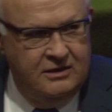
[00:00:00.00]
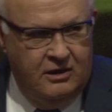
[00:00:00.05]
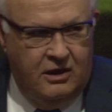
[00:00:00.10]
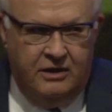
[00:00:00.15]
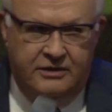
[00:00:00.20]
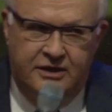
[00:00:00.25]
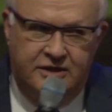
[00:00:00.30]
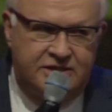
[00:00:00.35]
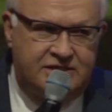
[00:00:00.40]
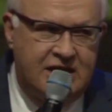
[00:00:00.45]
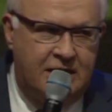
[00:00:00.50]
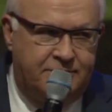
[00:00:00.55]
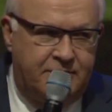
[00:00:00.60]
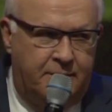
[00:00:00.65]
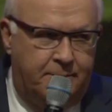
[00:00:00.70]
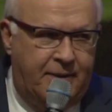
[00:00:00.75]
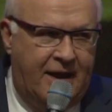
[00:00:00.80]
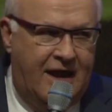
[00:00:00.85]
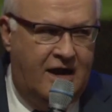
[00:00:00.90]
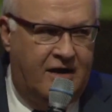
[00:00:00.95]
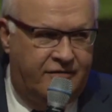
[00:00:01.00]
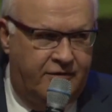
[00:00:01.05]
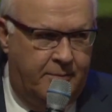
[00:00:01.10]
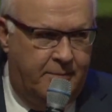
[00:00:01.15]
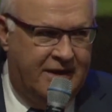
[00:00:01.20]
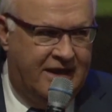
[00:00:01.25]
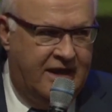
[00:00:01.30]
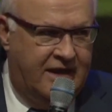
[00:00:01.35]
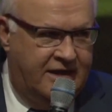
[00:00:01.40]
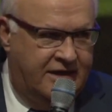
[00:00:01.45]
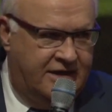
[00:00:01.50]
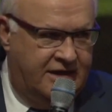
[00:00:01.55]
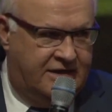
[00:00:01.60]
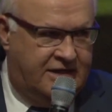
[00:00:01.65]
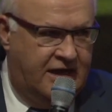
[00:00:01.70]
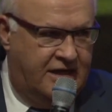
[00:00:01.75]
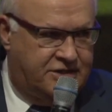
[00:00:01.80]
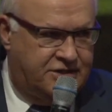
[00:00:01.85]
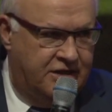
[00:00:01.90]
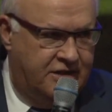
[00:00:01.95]
Oh, there's something powerful beginning to
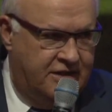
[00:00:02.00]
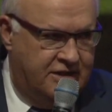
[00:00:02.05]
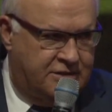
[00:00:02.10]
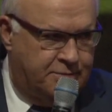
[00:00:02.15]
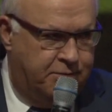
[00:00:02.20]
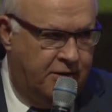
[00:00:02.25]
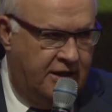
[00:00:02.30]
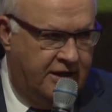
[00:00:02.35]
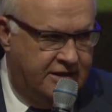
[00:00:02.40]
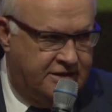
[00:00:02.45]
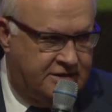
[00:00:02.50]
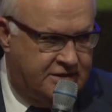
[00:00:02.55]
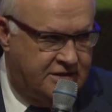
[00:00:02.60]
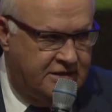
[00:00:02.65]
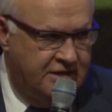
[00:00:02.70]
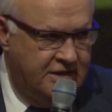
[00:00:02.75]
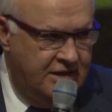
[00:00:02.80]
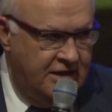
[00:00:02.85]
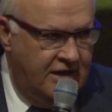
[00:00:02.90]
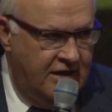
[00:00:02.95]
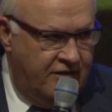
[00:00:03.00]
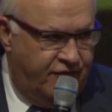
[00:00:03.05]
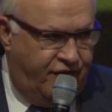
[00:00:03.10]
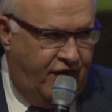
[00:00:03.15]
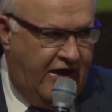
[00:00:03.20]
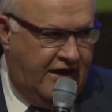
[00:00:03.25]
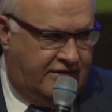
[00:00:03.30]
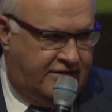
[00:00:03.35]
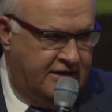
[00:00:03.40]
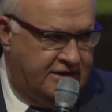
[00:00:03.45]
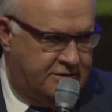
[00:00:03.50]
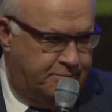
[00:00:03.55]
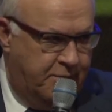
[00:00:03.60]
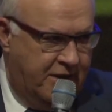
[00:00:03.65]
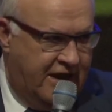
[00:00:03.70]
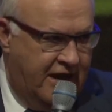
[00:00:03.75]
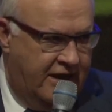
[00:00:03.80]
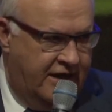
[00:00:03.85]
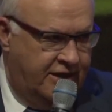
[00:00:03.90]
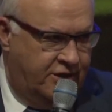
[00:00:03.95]
touch in this place. Faith is
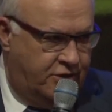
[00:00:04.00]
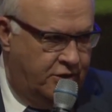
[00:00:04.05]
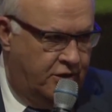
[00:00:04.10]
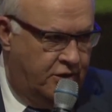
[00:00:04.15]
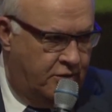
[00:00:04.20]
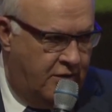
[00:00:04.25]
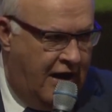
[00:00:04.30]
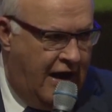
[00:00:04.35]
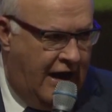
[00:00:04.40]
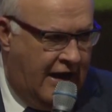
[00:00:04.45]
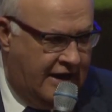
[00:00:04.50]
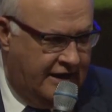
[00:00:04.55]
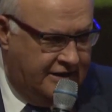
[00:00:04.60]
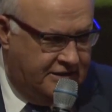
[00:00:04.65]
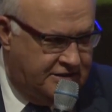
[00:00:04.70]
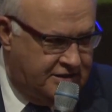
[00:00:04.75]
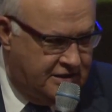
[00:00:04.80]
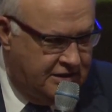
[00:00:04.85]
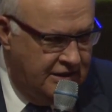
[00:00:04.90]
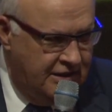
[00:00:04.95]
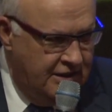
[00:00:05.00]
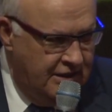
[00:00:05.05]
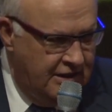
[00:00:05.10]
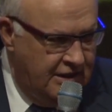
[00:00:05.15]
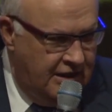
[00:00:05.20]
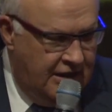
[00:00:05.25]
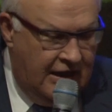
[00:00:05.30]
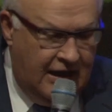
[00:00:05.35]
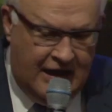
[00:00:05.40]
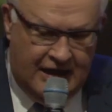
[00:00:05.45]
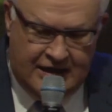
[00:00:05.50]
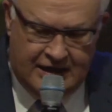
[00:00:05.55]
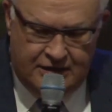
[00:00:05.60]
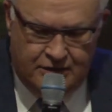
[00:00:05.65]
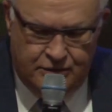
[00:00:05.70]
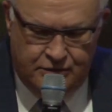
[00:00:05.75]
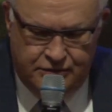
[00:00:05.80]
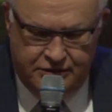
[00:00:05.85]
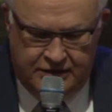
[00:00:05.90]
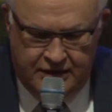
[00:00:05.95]
beginning to arise.
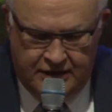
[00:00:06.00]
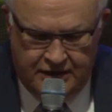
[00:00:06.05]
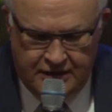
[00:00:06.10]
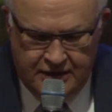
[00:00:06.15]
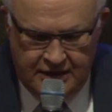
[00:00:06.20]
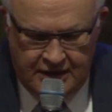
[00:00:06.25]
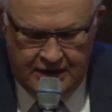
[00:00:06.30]
Hallelujah.